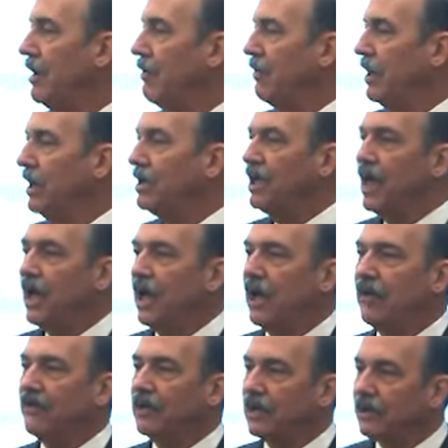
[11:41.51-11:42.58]
We need to
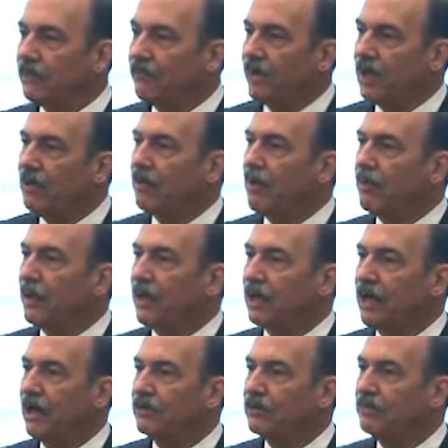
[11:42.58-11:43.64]
have a follow-up on
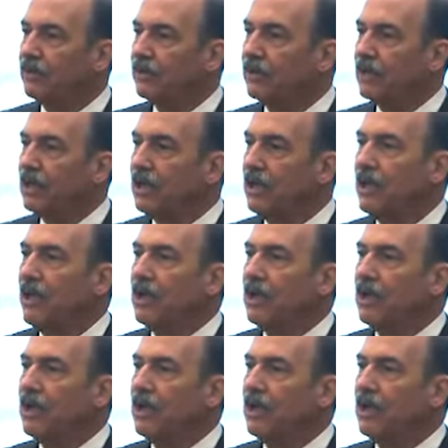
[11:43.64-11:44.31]
accountability.